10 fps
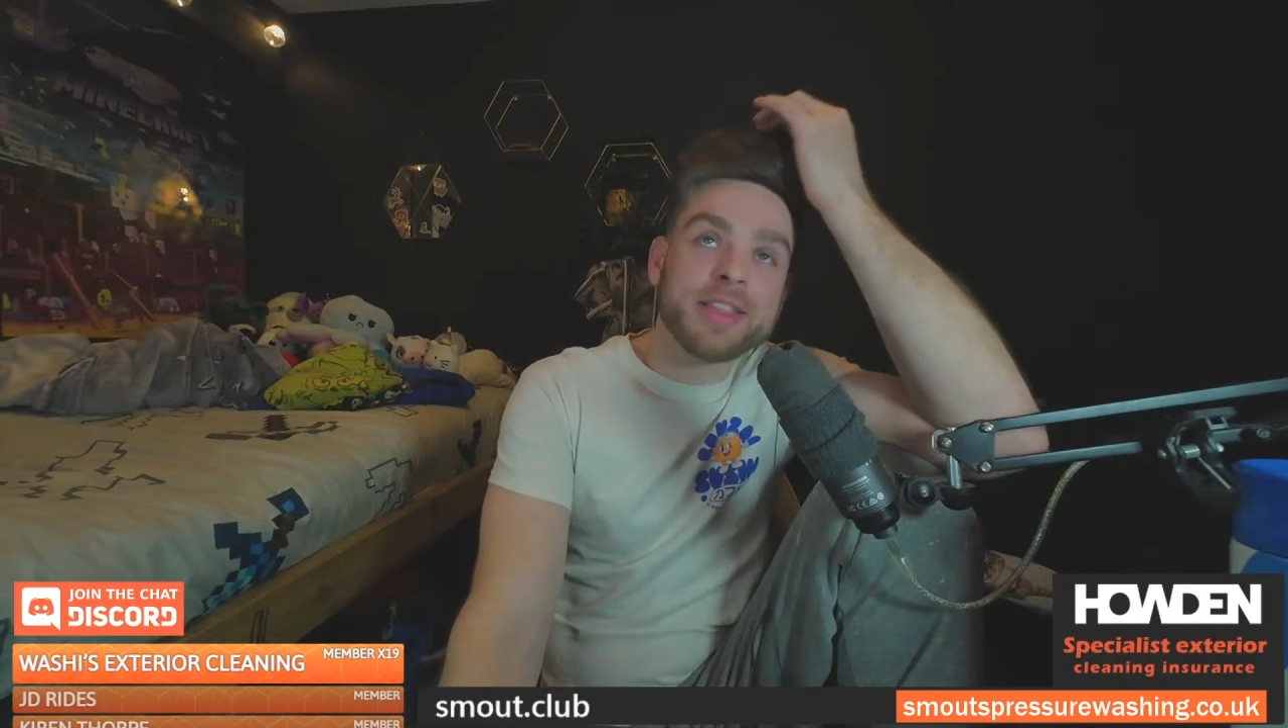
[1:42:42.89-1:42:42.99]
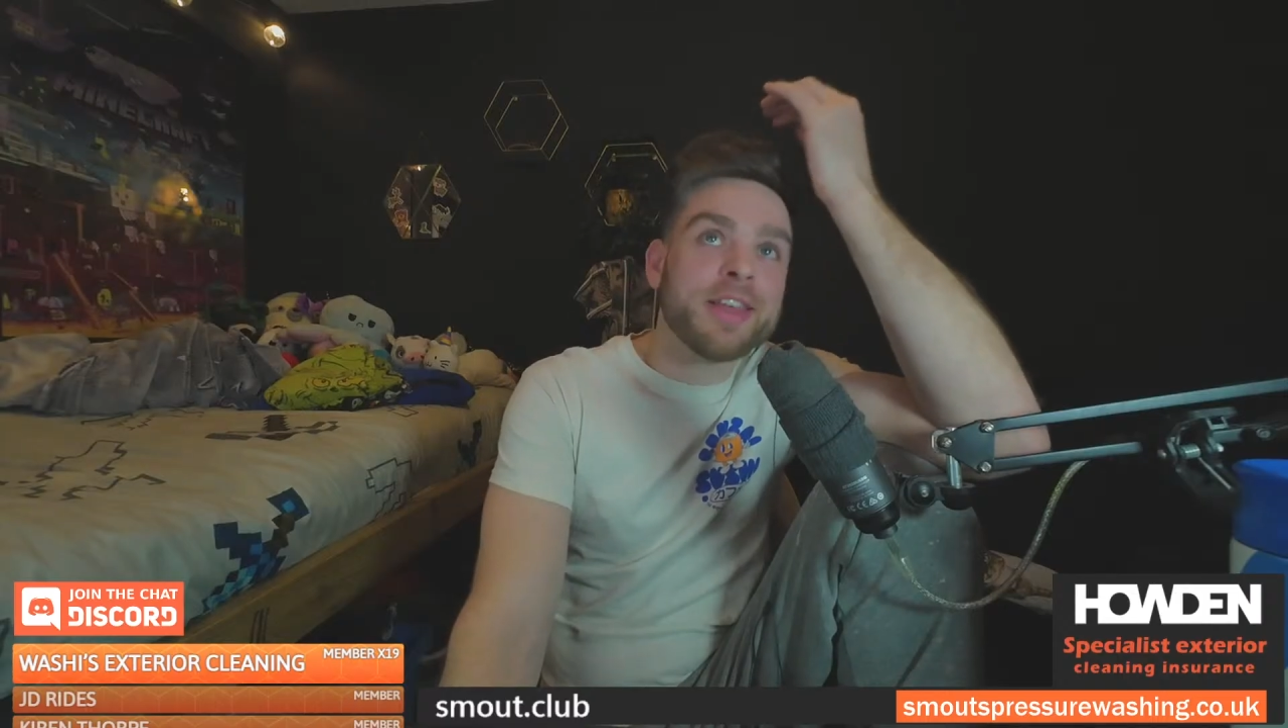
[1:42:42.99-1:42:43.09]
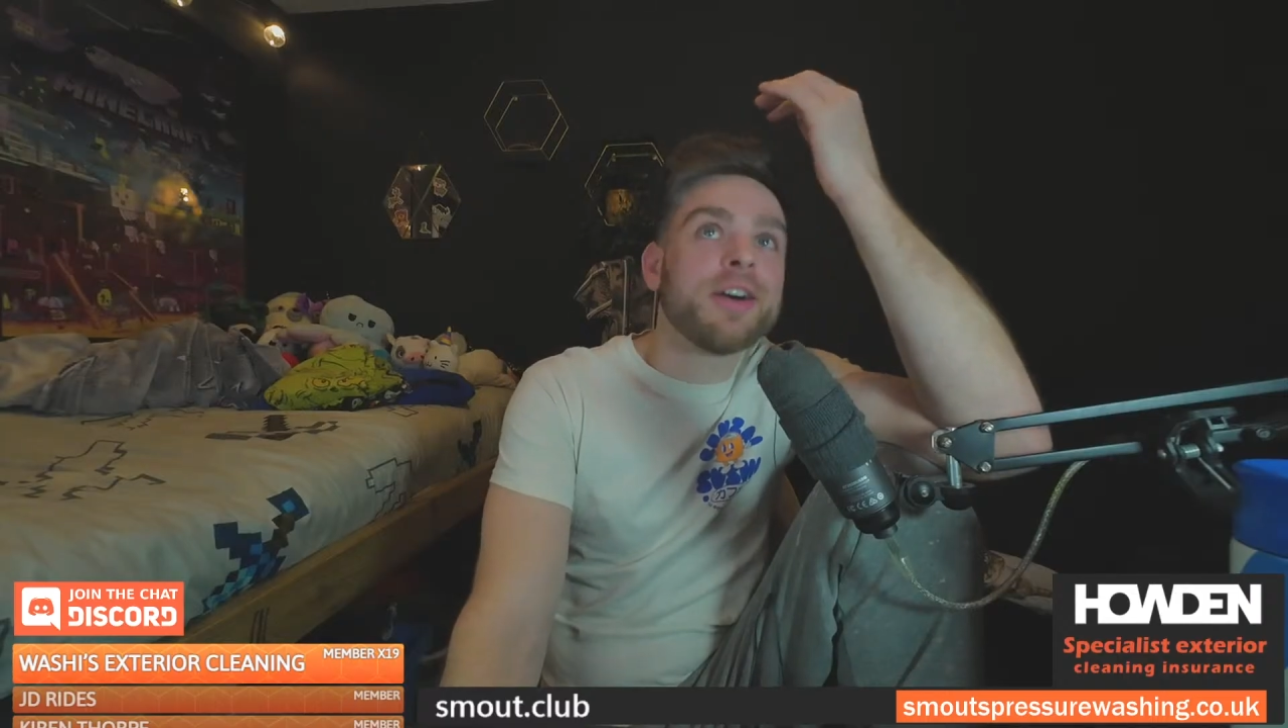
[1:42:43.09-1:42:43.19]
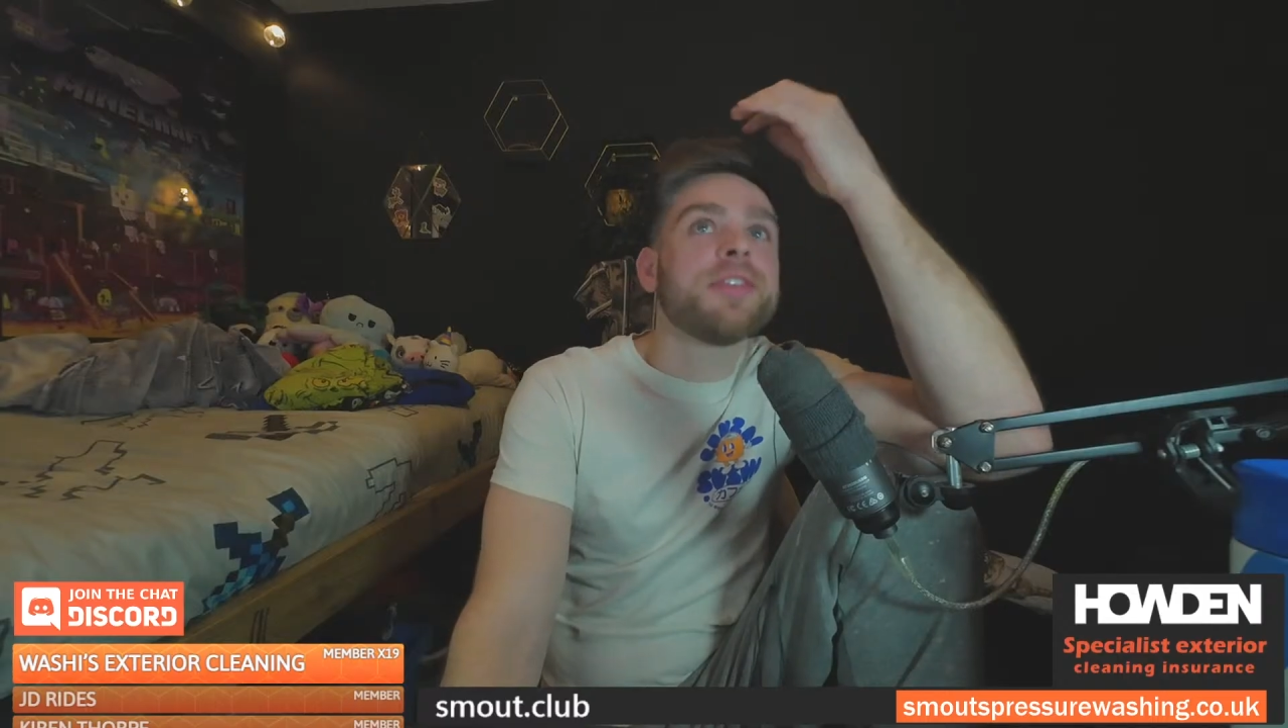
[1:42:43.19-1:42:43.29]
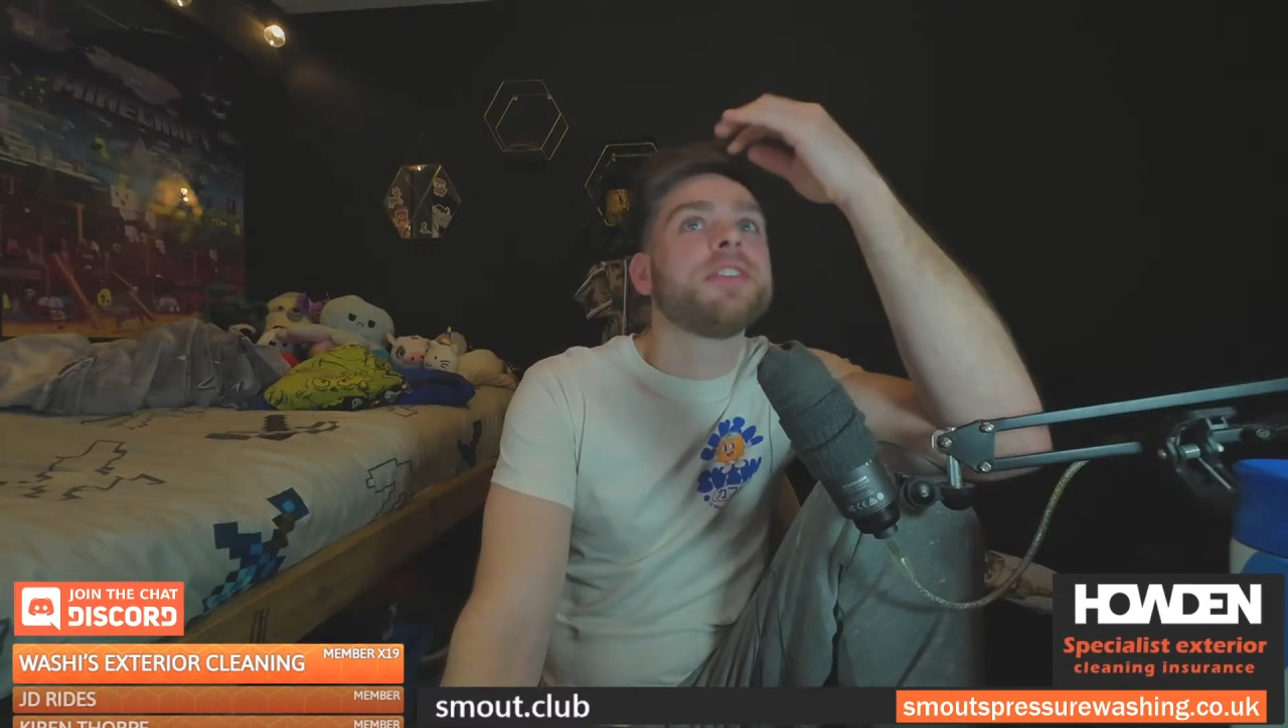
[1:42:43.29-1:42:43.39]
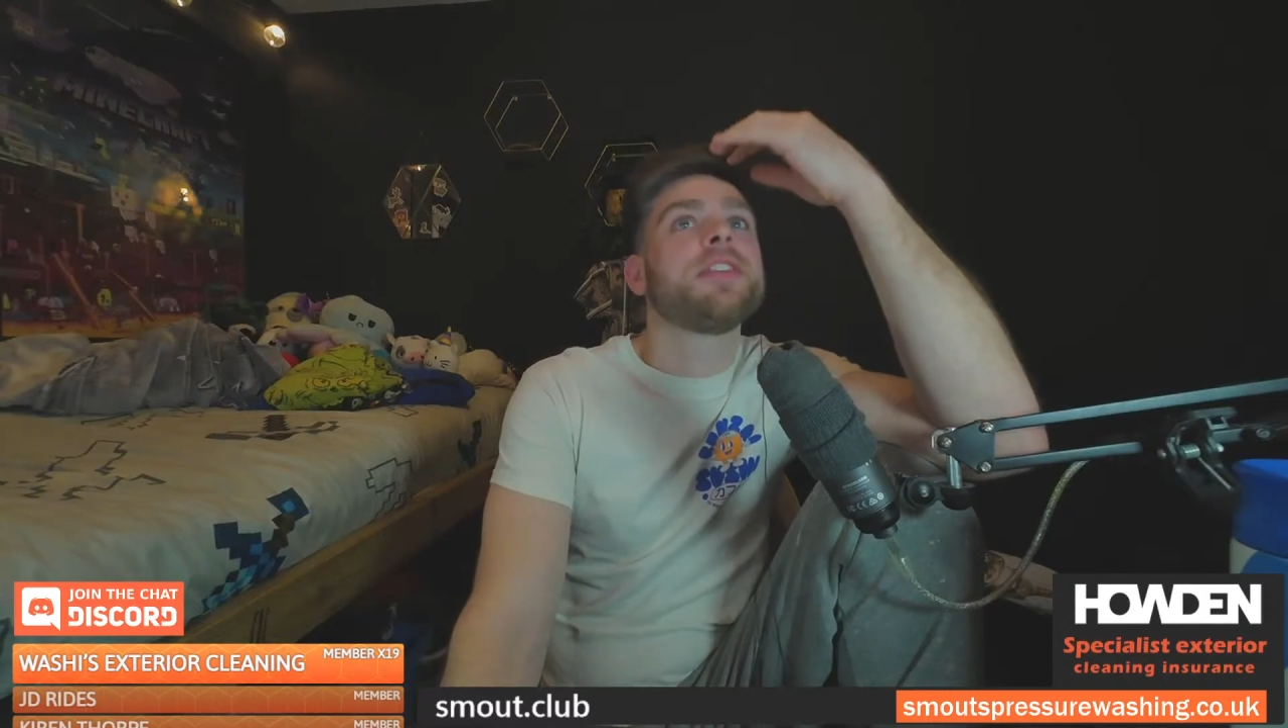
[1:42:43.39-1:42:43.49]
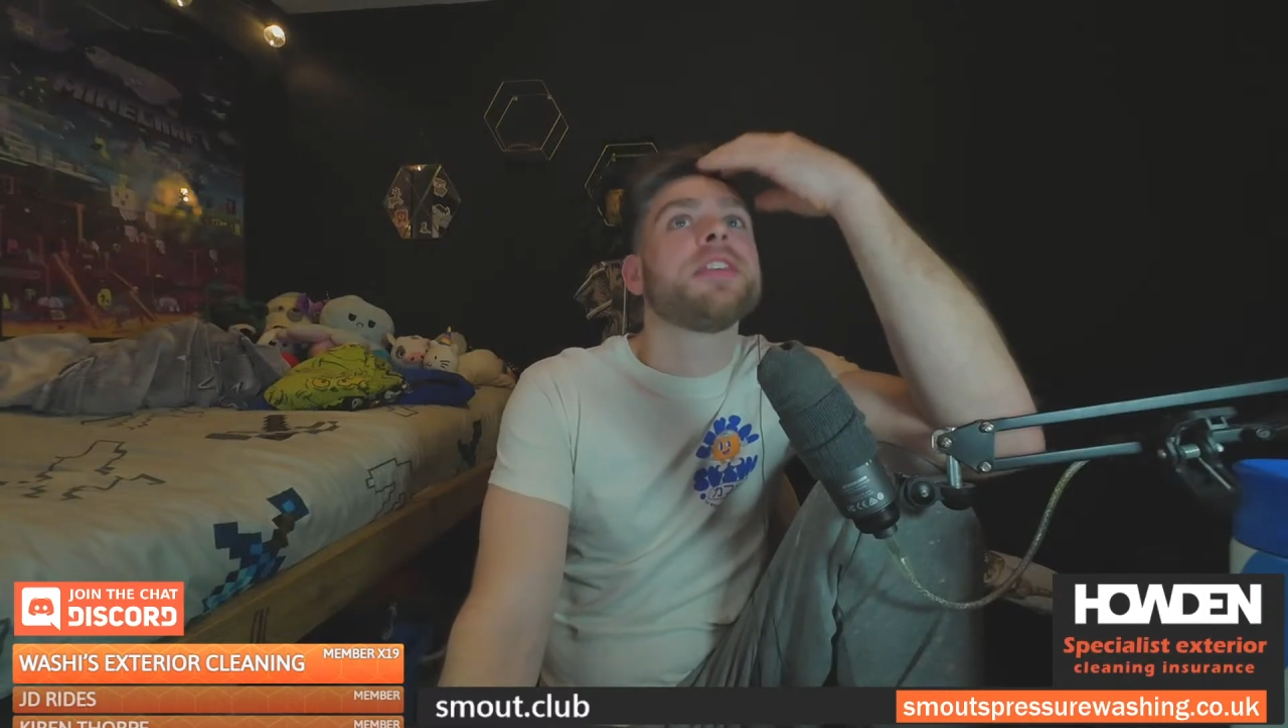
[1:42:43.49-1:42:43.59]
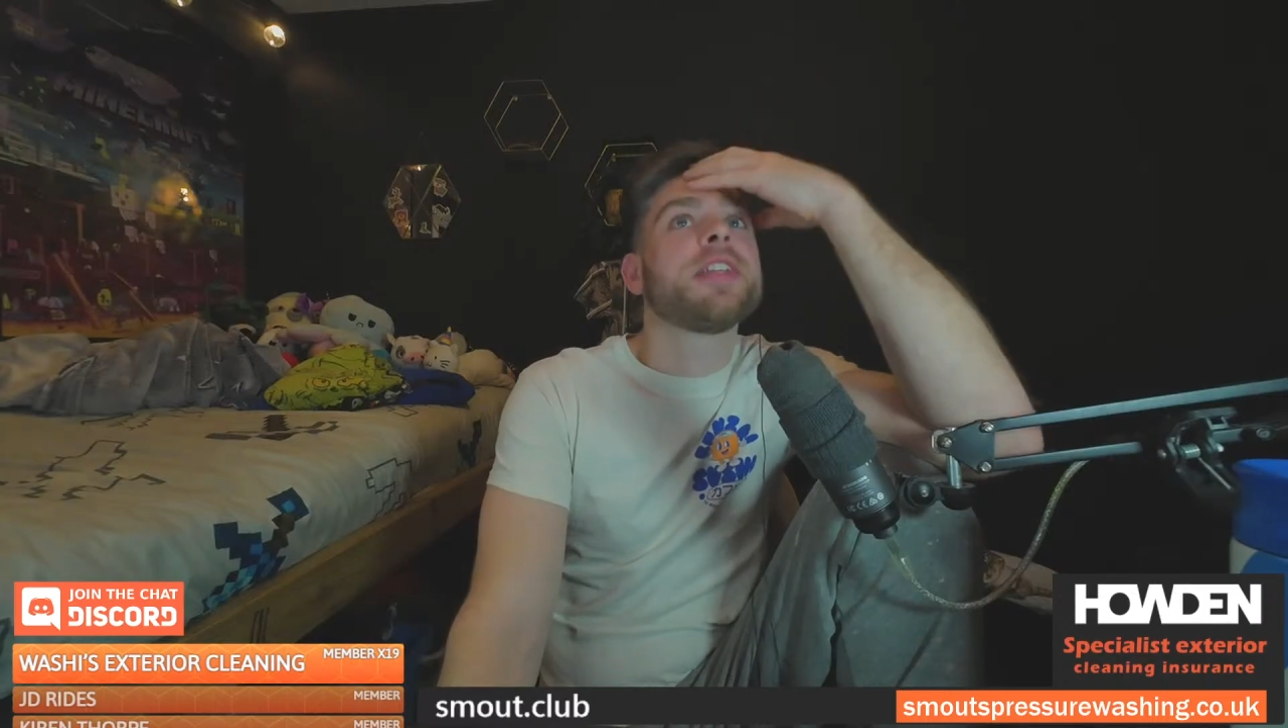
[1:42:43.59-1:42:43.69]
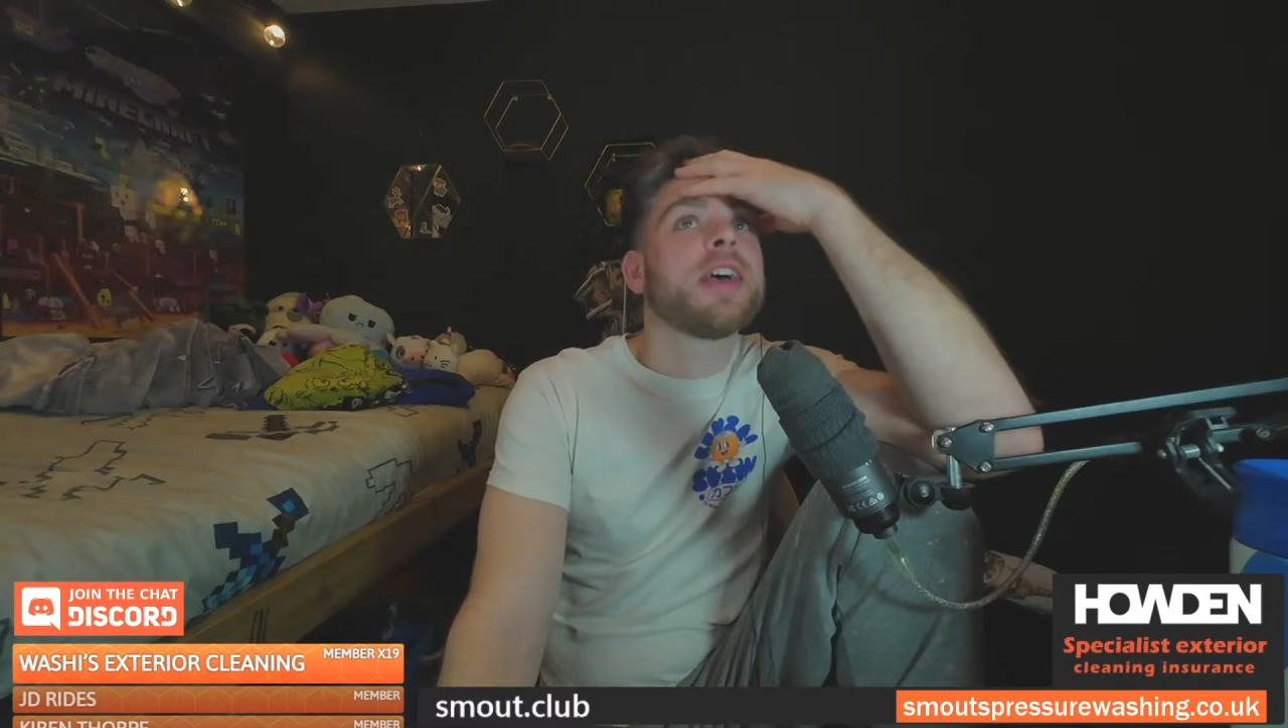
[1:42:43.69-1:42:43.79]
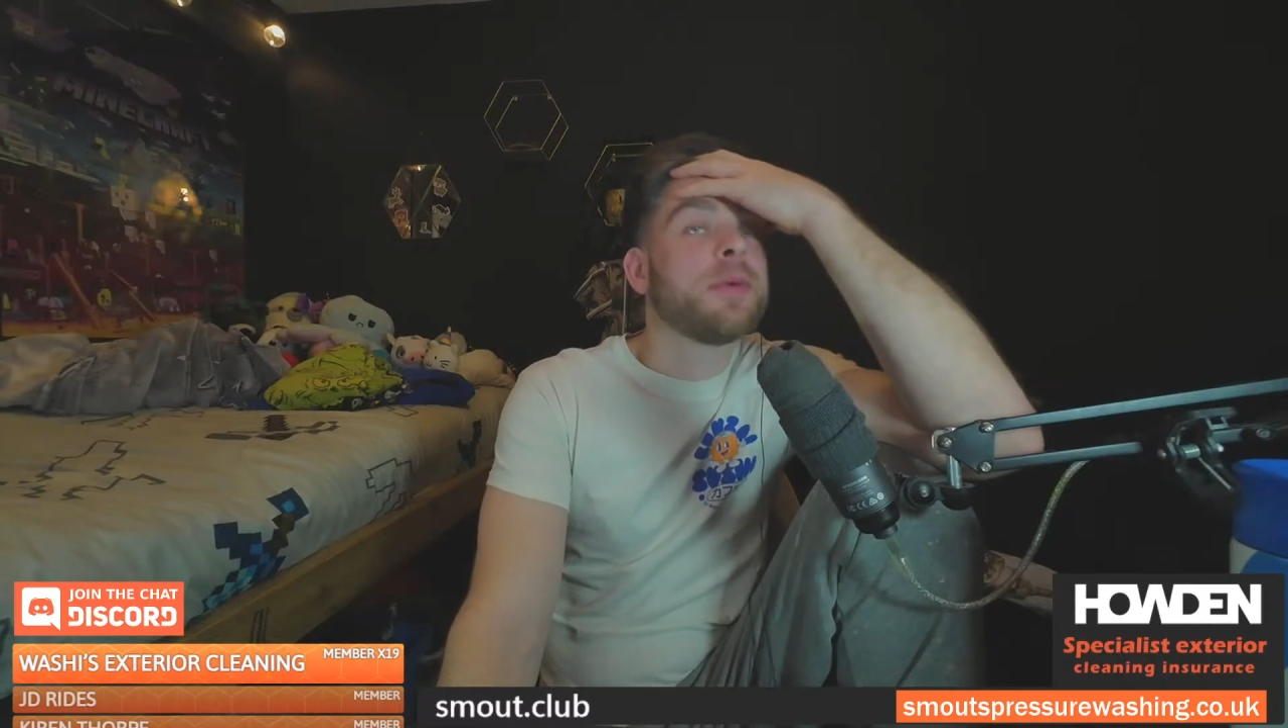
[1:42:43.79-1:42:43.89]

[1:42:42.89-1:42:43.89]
the office the other day,